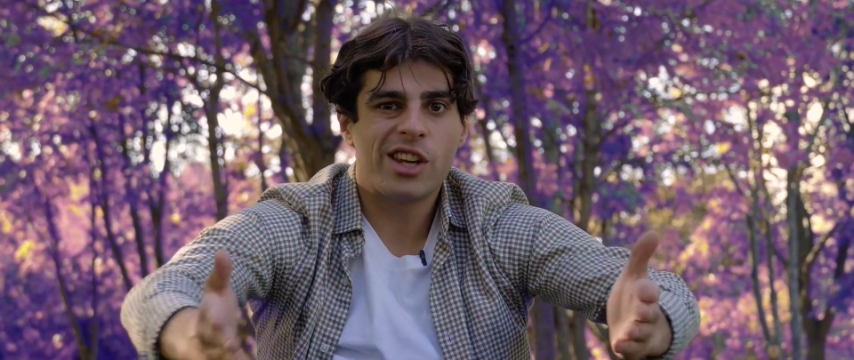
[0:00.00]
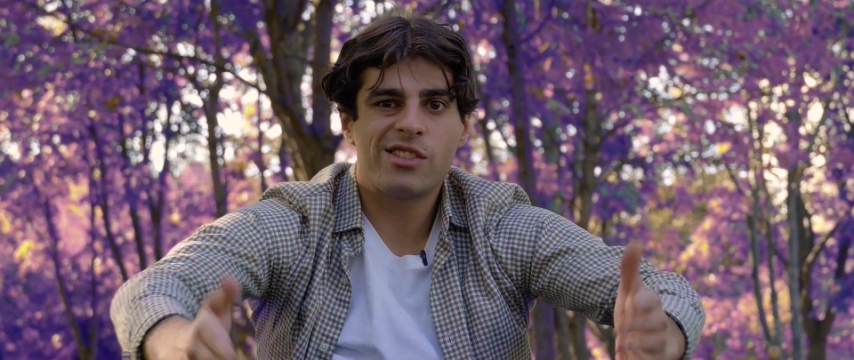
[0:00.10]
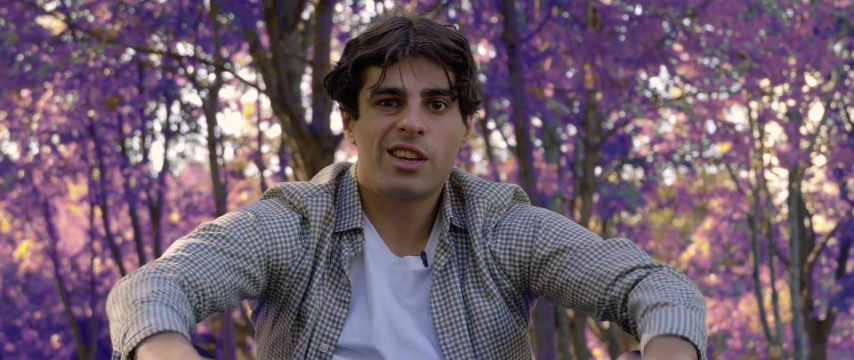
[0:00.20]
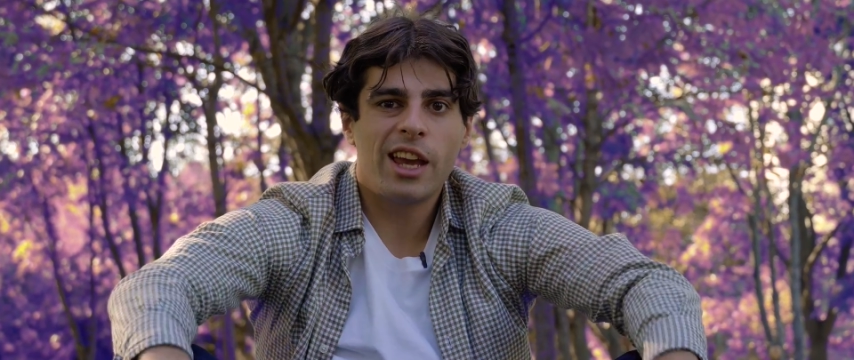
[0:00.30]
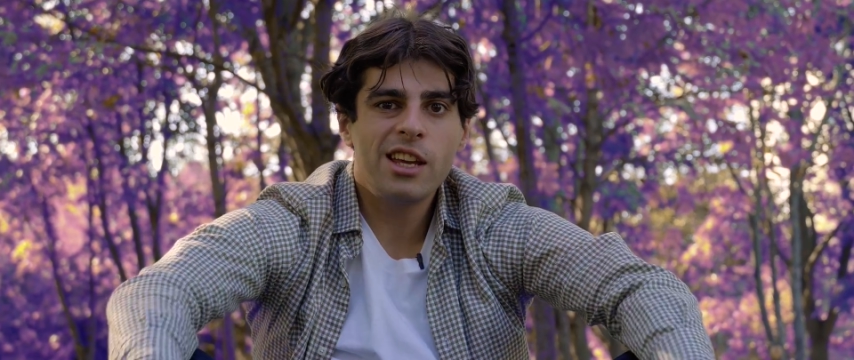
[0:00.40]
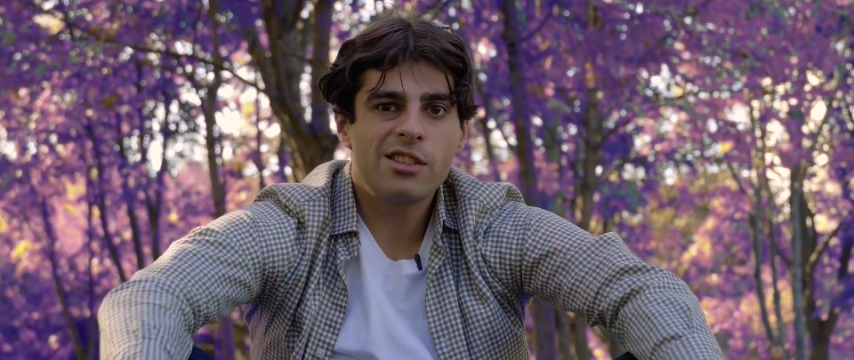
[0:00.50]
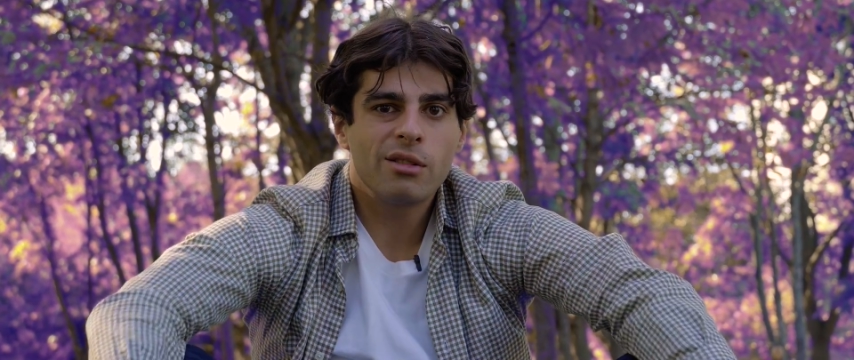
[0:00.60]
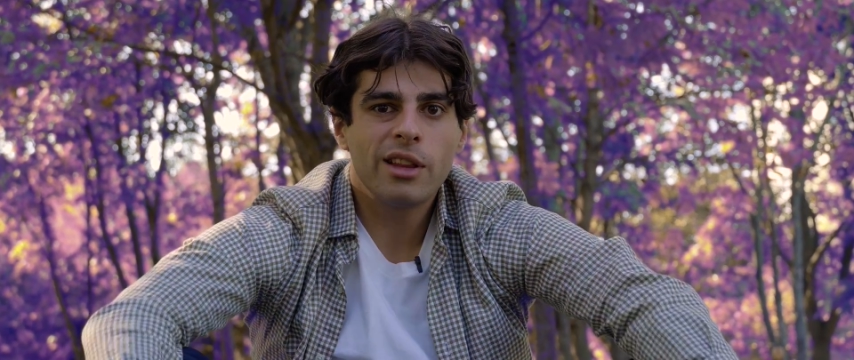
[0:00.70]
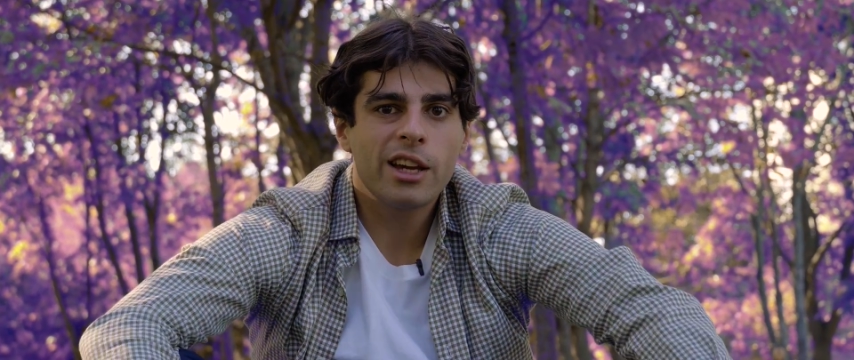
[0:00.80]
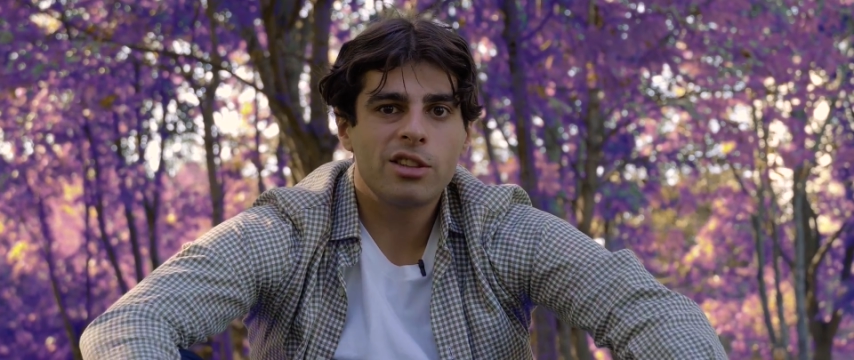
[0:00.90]
just in case
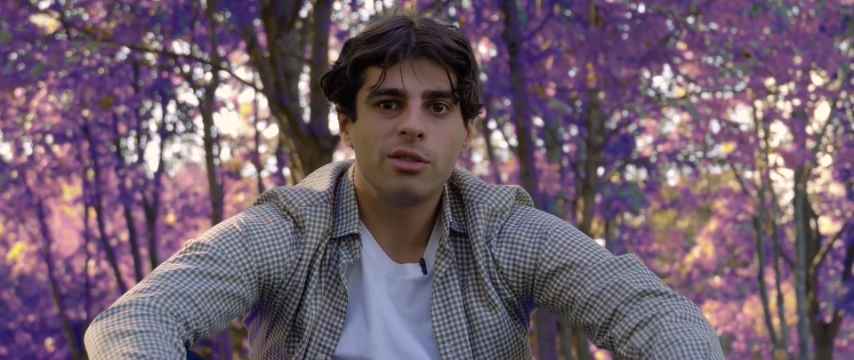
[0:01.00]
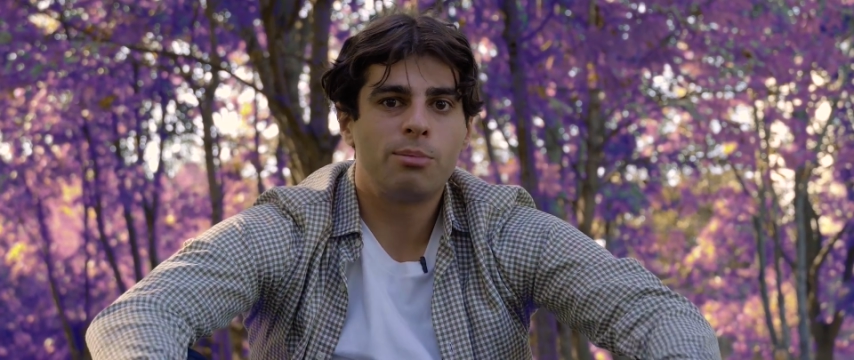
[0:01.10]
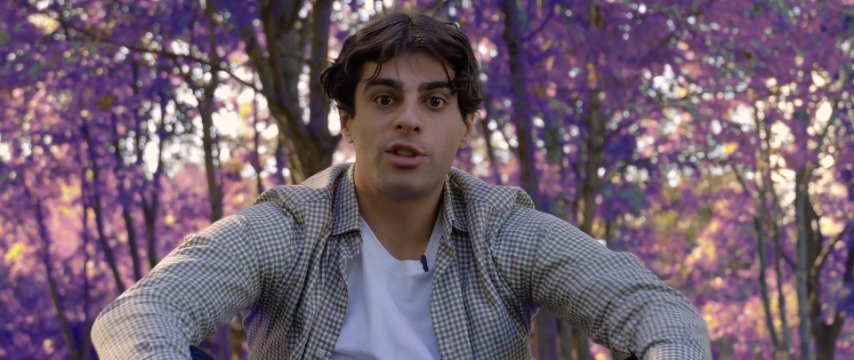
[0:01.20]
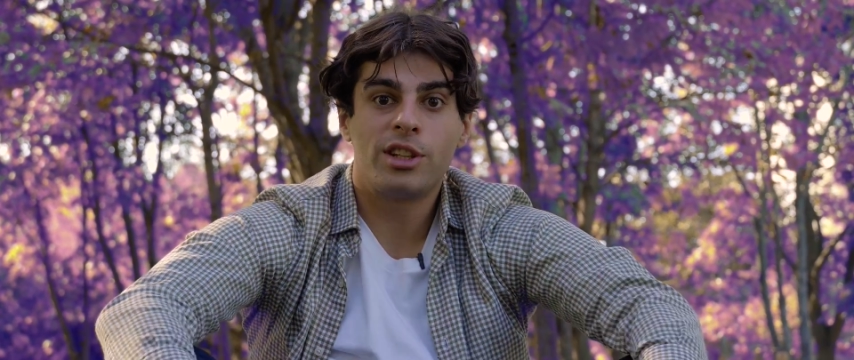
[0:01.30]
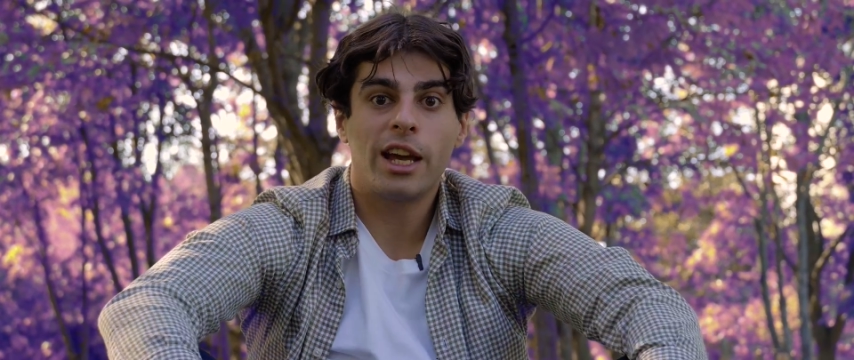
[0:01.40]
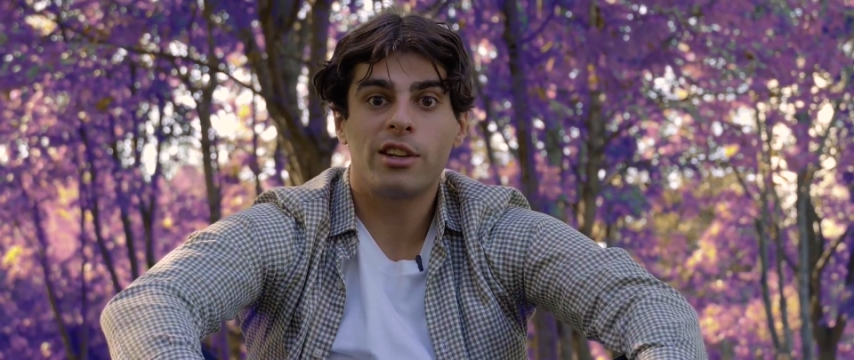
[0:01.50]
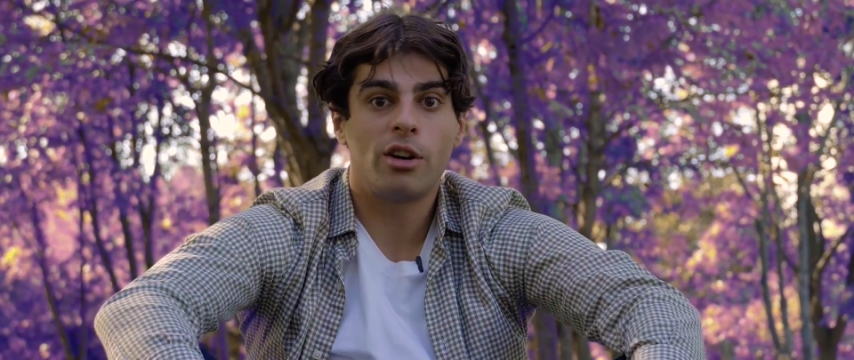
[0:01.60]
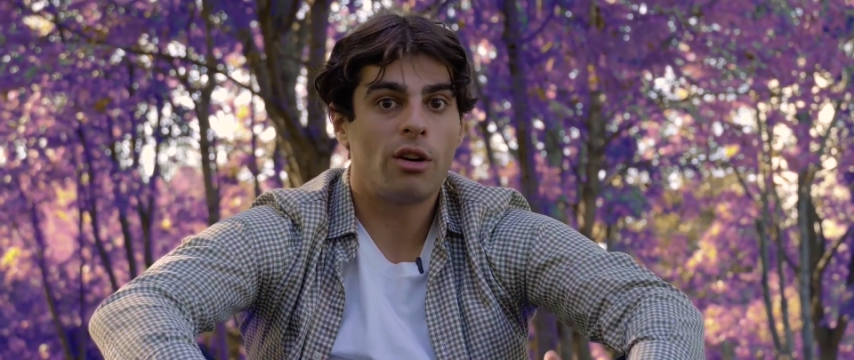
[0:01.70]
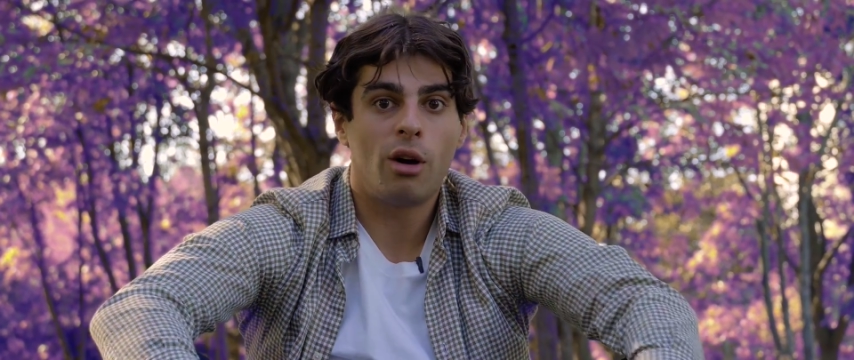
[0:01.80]
you'd like to protect your